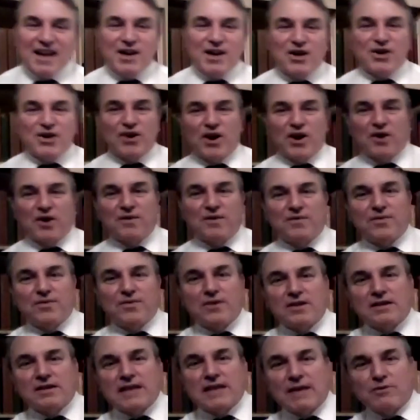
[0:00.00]
you know, for
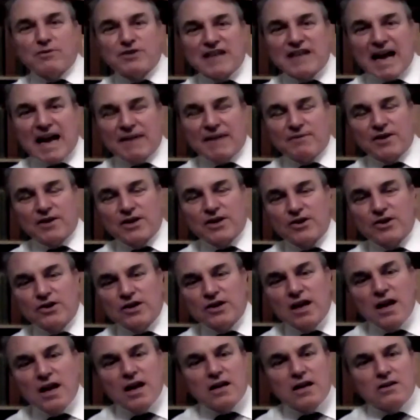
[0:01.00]
the Devil's Advocate.
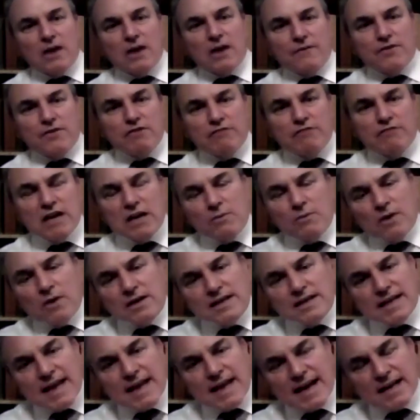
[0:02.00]
You know, if you really
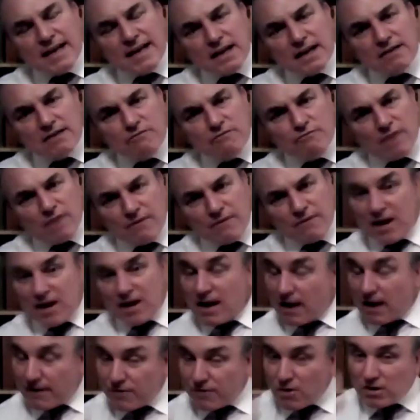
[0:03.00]
want to get, if, you
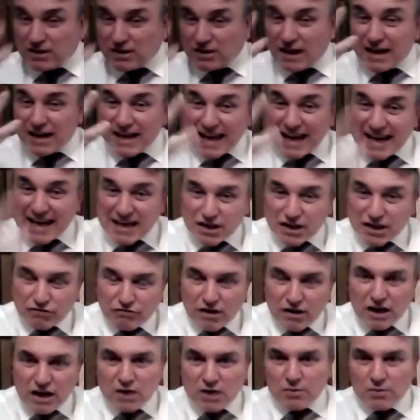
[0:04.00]
know, if you're studying
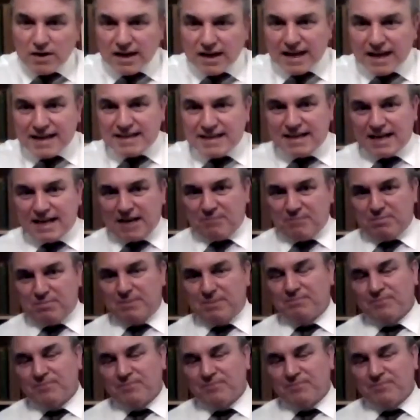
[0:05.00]
history and you want to get deep,